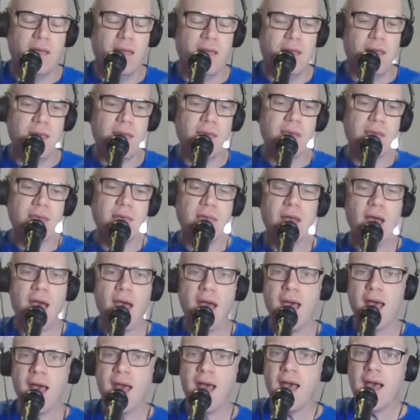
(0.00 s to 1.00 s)
He
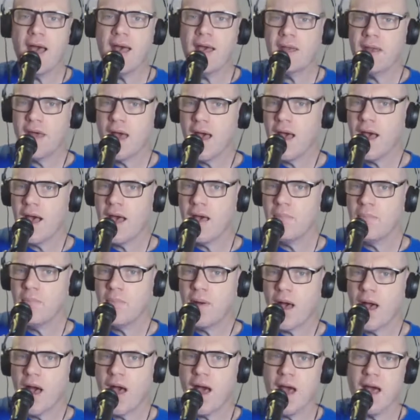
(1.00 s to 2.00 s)
had a
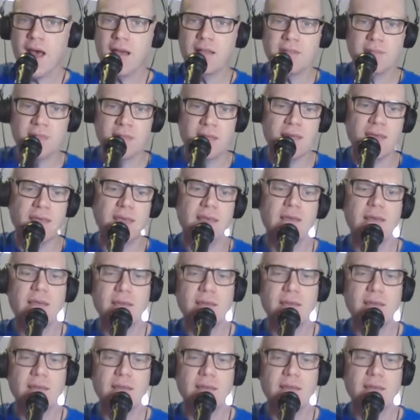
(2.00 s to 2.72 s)
party,